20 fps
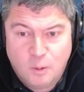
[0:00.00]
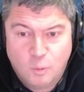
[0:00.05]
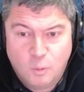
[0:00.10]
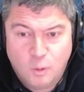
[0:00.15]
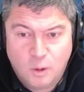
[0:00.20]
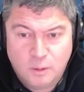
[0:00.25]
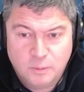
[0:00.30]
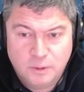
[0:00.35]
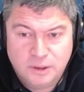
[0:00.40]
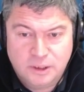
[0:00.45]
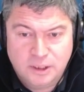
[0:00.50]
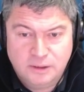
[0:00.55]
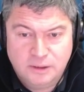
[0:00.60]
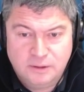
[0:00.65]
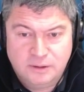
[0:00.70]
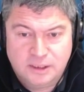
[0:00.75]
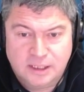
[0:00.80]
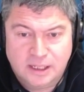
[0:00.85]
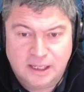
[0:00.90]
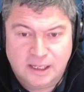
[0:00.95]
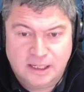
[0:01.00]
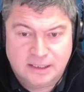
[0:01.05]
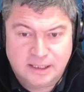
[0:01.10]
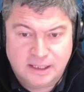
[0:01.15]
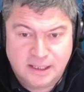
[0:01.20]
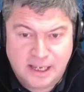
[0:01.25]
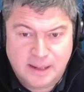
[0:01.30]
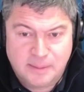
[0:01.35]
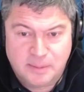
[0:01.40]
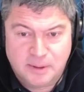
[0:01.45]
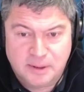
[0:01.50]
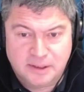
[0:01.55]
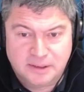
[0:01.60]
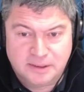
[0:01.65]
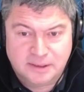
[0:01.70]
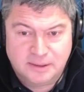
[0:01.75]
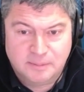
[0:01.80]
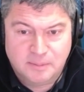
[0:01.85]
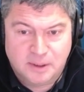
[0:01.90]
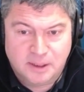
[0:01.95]
What would you say to that
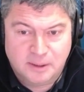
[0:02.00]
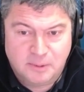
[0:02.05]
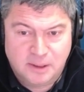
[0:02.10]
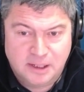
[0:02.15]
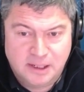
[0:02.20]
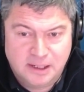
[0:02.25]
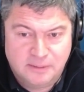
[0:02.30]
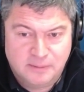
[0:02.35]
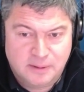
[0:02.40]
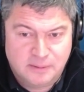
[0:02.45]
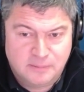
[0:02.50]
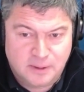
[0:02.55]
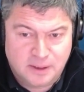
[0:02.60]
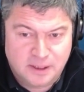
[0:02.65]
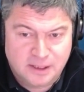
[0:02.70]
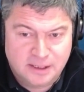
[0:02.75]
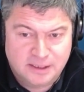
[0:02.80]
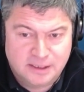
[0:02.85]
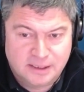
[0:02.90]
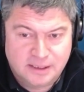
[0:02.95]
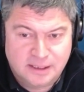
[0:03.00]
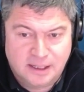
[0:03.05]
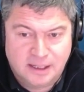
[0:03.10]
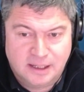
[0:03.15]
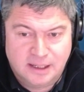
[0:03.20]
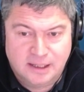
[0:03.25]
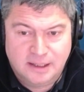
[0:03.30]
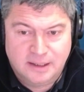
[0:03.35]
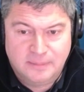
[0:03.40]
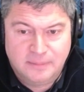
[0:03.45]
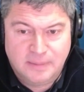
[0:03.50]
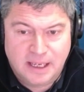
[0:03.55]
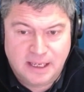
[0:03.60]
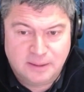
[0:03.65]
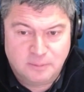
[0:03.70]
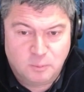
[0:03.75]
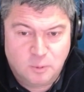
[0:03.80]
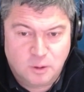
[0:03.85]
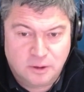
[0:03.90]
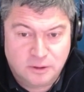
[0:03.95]
person by way of advice,
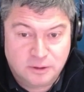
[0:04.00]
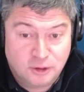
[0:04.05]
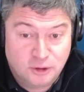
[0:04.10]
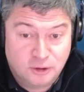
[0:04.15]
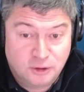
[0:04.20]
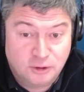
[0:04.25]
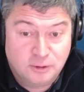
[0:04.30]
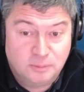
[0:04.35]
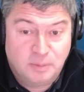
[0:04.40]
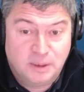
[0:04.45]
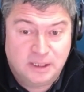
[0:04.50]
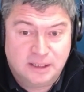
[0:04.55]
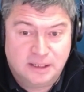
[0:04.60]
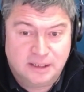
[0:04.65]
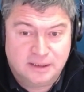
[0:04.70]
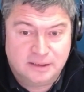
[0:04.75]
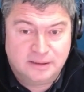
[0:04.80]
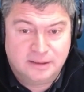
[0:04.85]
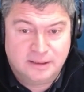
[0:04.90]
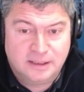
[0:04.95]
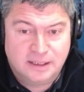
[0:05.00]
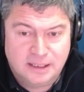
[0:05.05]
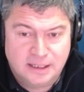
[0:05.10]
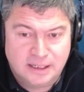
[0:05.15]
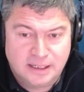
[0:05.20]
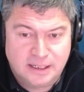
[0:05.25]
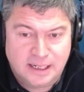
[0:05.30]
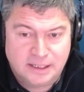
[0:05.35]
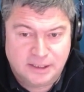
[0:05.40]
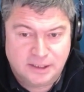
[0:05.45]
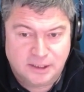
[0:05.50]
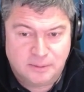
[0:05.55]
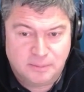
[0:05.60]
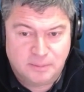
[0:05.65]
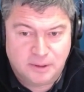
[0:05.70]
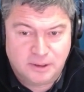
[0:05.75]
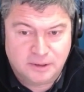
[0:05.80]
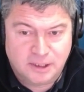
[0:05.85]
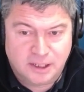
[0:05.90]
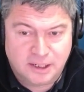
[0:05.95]
and what should be done in an Agile
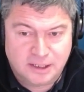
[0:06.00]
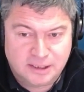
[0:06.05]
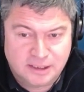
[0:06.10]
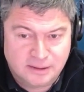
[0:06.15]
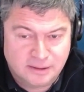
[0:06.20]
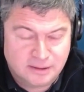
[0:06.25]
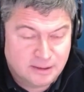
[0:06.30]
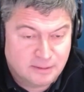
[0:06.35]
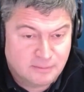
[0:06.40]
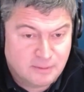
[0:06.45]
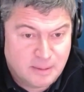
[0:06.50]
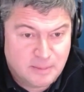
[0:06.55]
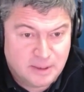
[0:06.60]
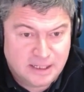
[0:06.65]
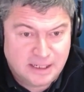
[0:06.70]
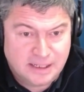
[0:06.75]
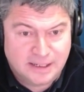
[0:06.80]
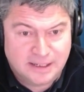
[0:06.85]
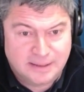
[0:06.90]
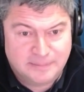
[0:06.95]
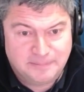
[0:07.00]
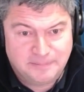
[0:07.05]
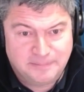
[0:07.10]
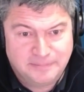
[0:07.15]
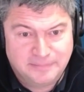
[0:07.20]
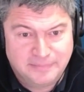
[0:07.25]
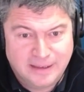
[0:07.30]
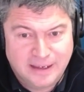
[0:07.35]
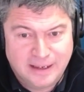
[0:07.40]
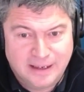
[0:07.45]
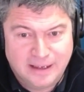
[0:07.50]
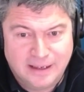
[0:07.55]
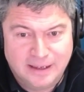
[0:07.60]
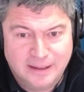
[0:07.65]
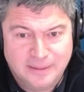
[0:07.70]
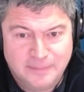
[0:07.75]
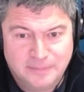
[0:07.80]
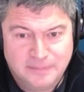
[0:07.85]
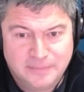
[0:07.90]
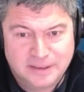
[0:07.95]
project to remedy that?
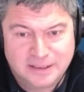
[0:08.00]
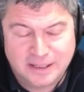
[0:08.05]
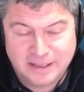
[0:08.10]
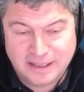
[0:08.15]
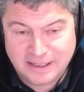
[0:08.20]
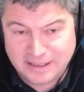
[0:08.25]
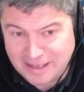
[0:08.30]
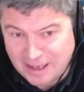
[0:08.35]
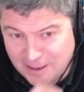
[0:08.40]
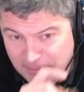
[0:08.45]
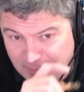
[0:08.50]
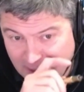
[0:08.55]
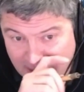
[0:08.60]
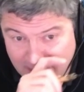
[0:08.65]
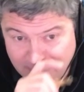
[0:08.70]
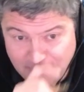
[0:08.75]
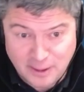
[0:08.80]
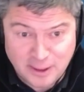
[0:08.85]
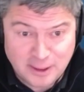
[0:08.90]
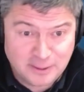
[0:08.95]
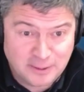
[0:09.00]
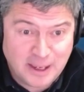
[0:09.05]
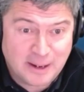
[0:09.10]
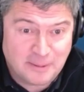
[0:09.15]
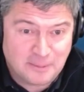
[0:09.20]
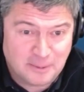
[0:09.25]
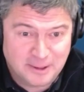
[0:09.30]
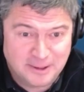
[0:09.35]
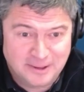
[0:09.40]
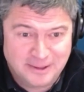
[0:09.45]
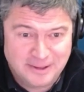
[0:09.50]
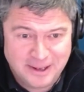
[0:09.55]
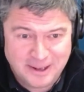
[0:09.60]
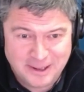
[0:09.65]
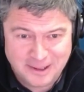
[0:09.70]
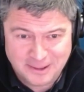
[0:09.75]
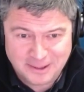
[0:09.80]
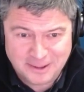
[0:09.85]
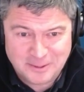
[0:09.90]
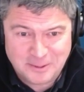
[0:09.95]
So that I've heard that one
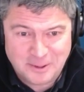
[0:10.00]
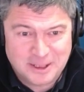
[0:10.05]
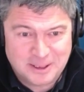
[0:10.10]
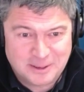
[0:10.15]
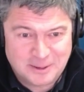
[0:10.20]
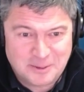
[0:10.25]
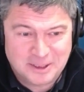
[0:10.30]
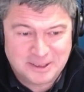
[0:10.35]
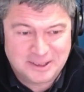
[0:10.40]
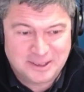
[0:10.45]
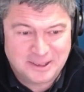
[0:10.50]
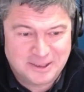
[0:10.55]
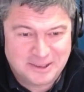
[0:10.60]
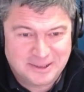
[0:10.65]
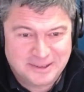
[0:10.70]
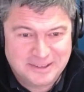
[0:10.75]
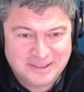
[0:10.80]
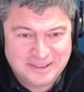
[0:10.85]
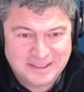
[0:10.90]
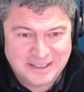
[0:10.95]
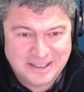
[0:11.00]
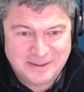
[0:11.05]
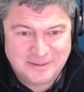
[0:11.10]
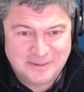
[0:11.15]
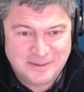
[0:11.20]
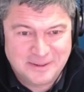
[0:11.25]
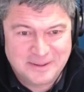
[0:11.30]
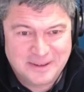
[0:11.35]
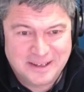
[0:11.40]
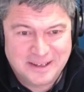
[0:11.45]
quite a lot, Dave.